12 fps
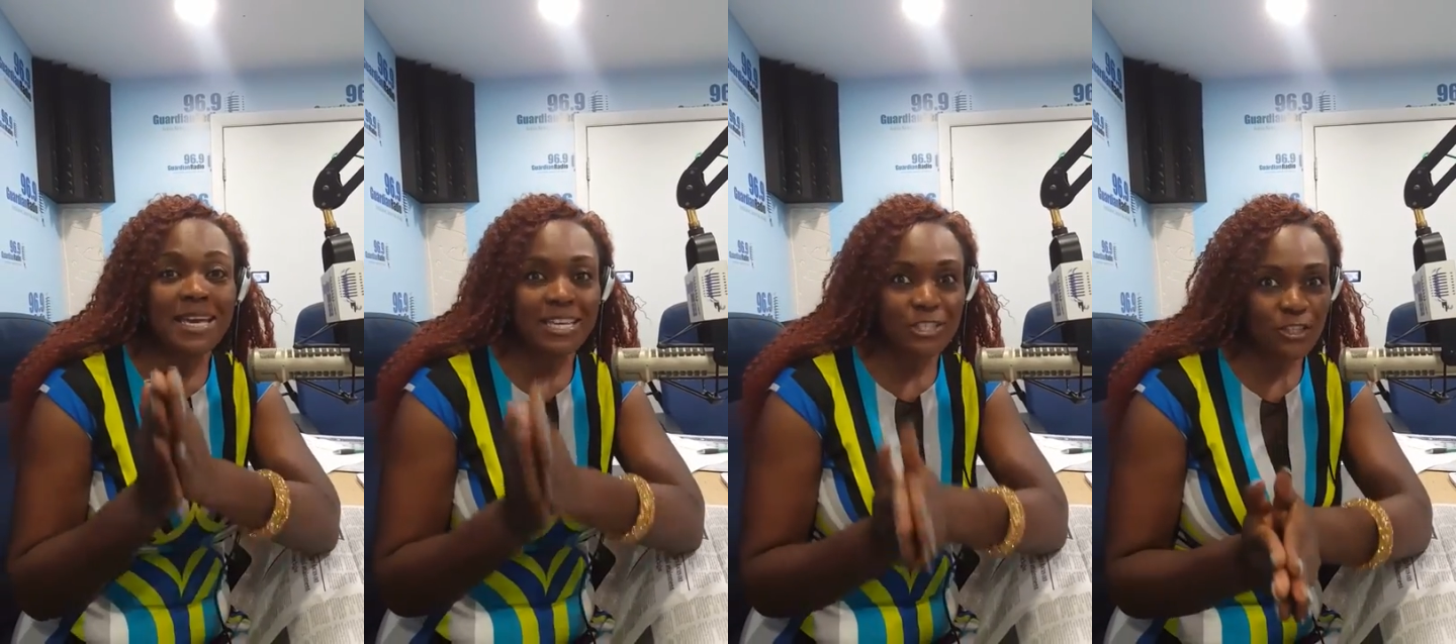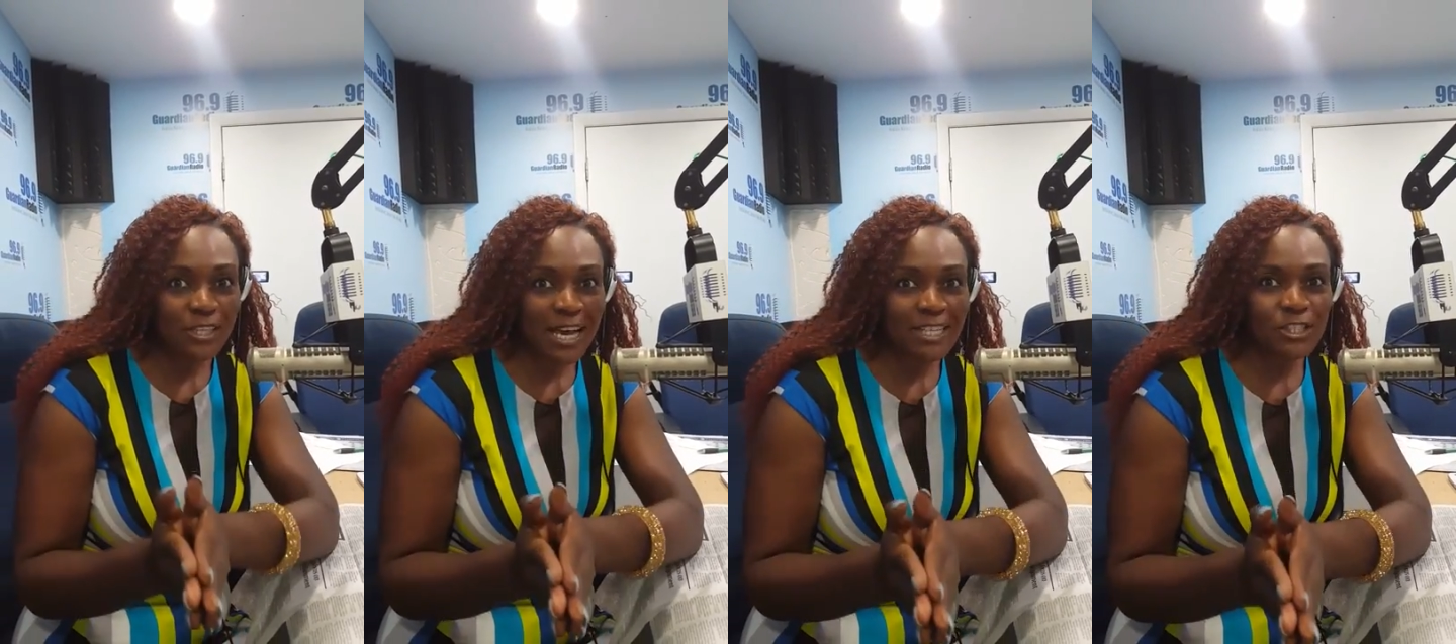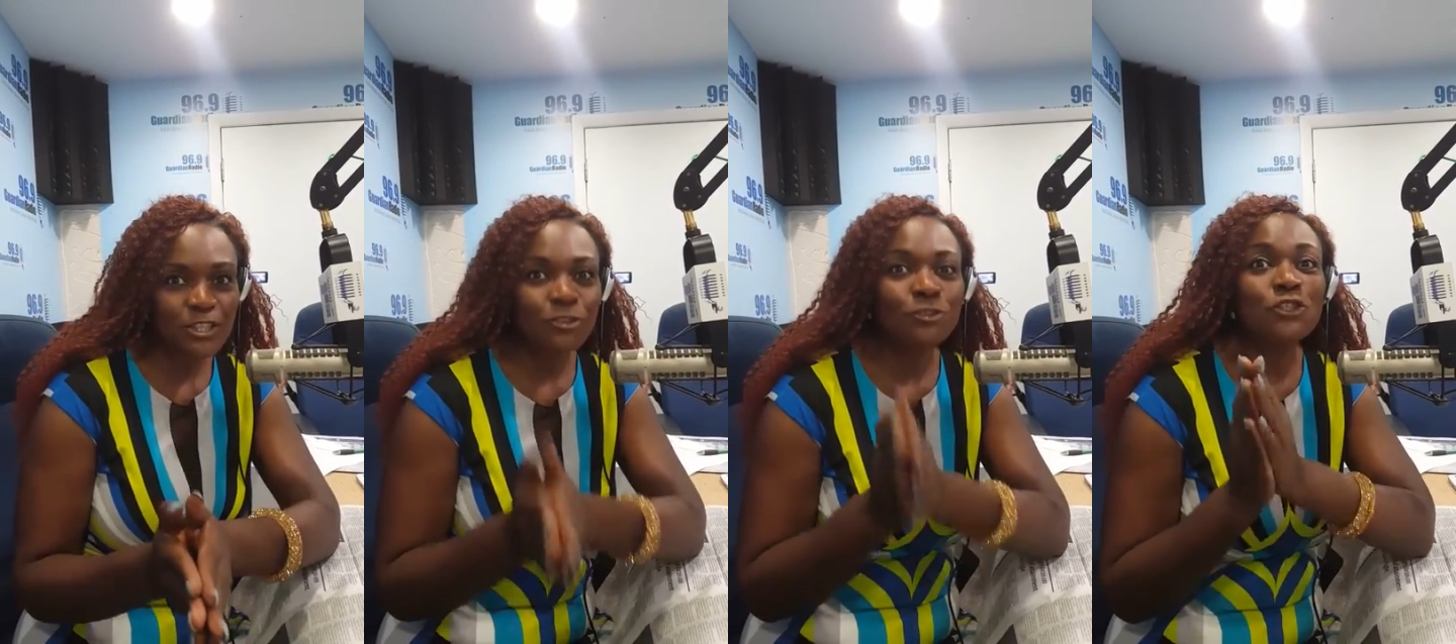
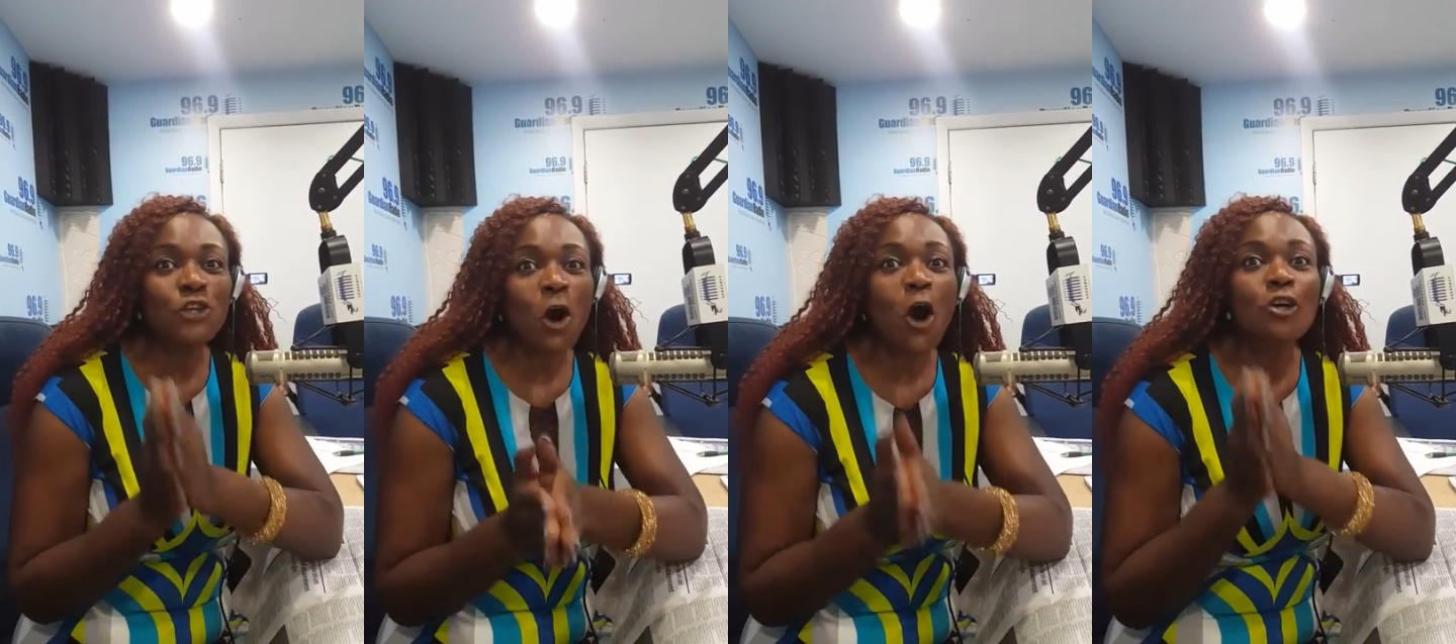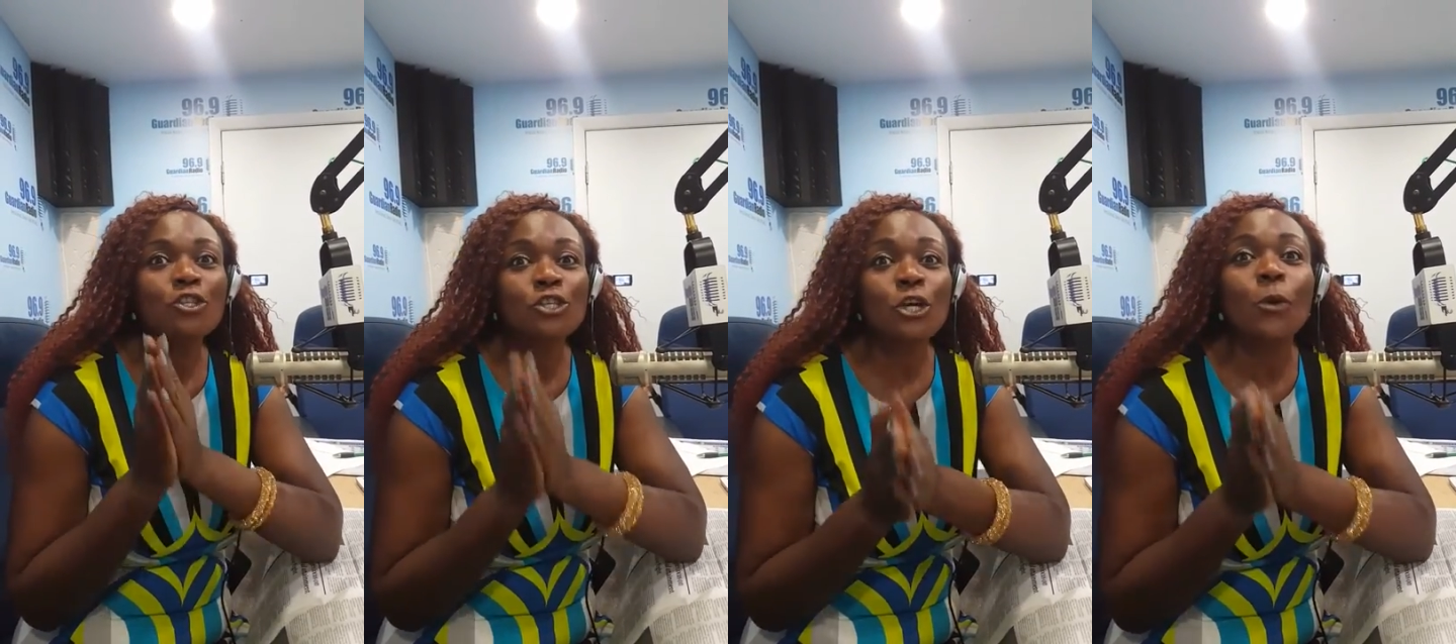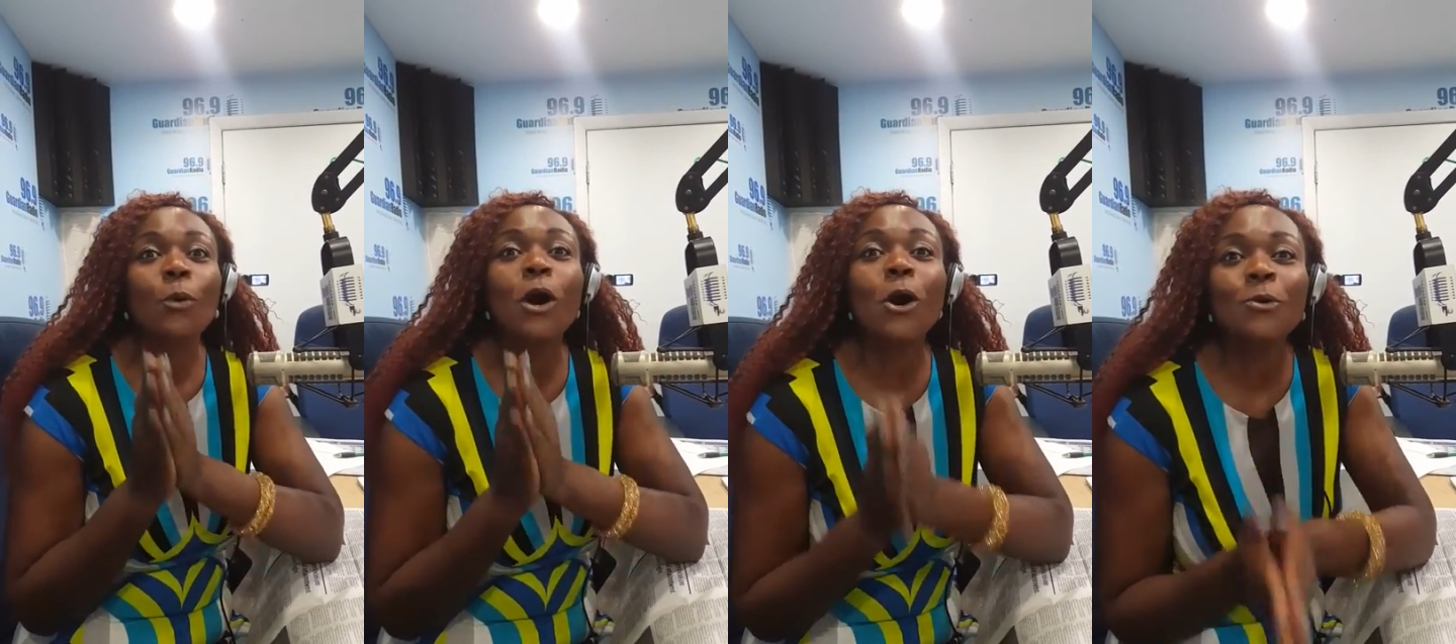International Talk
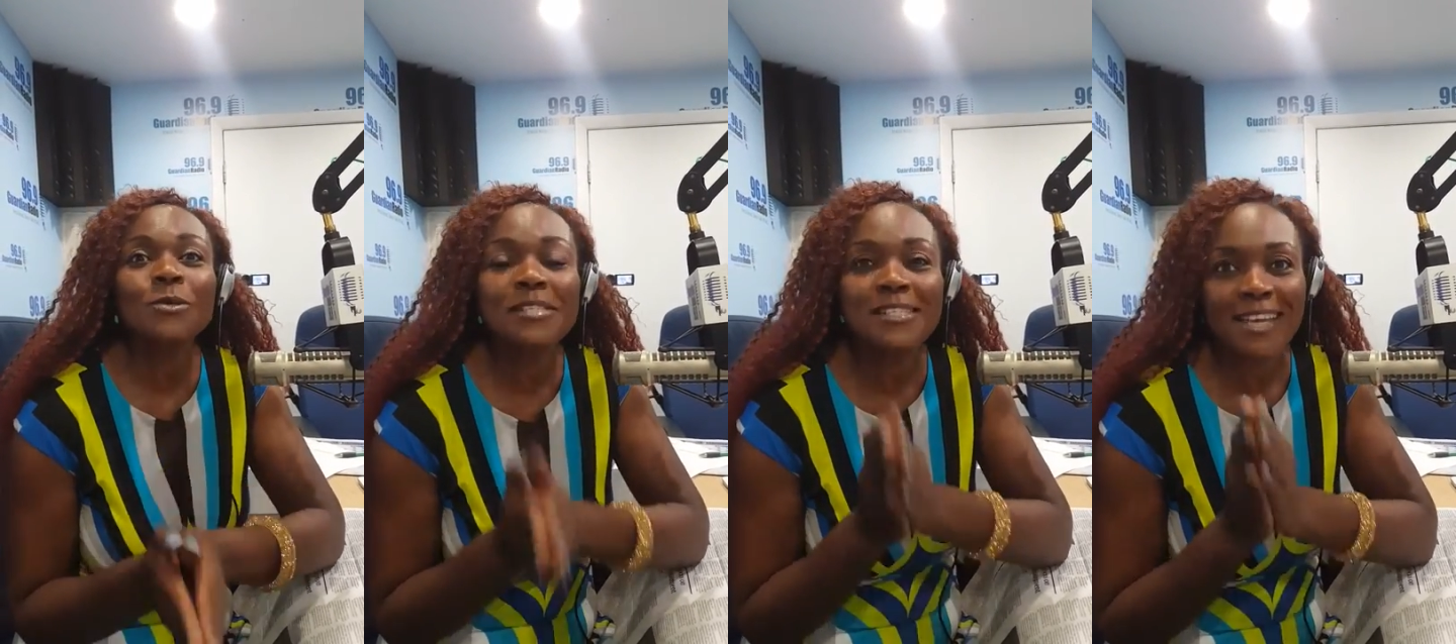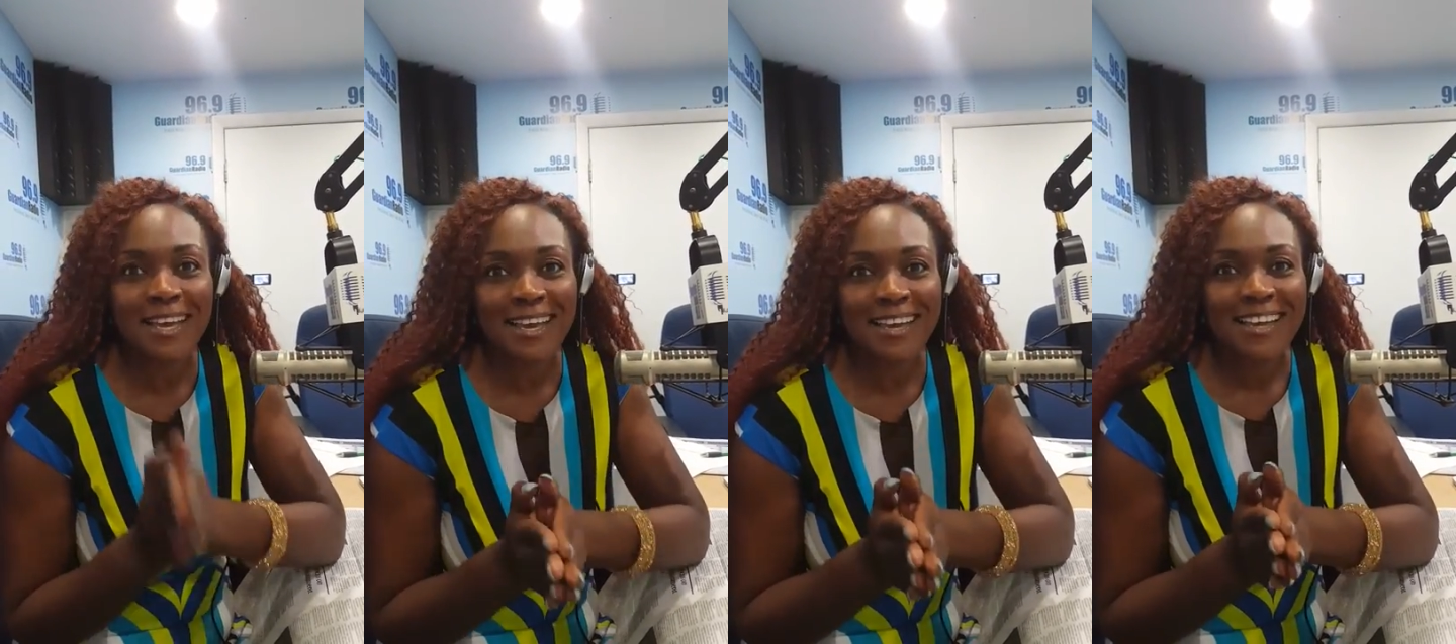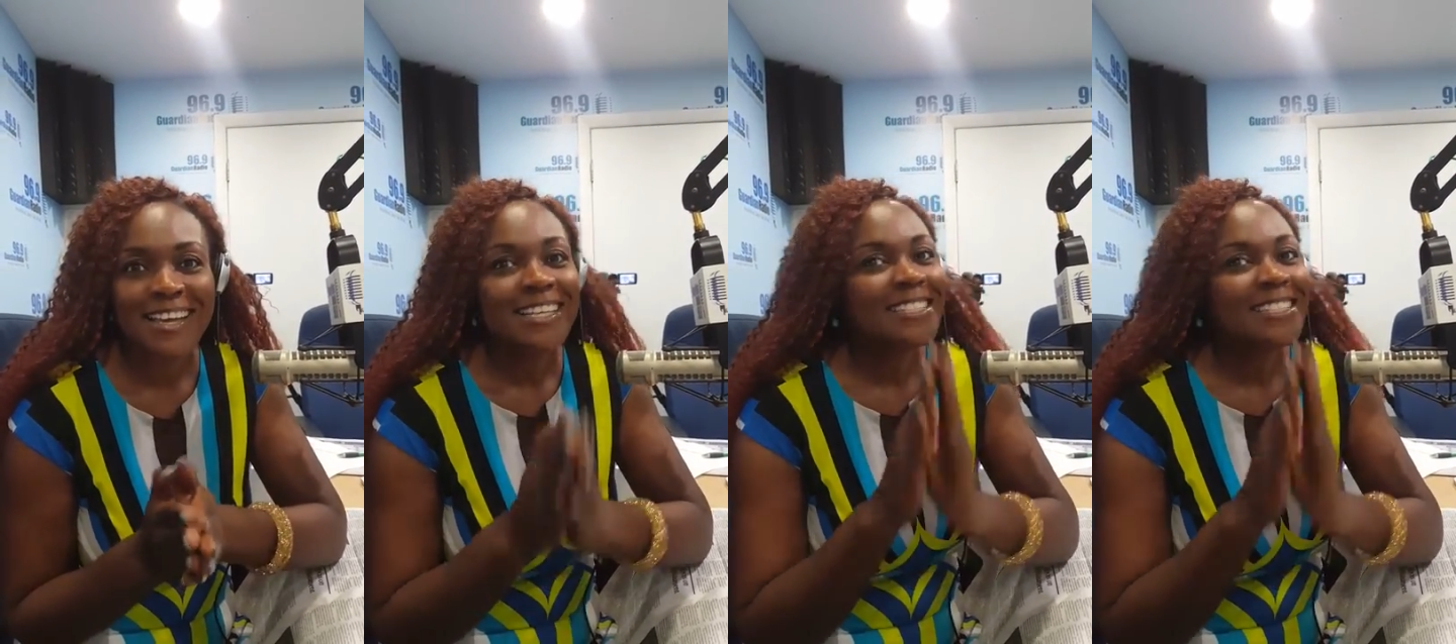Show Host Day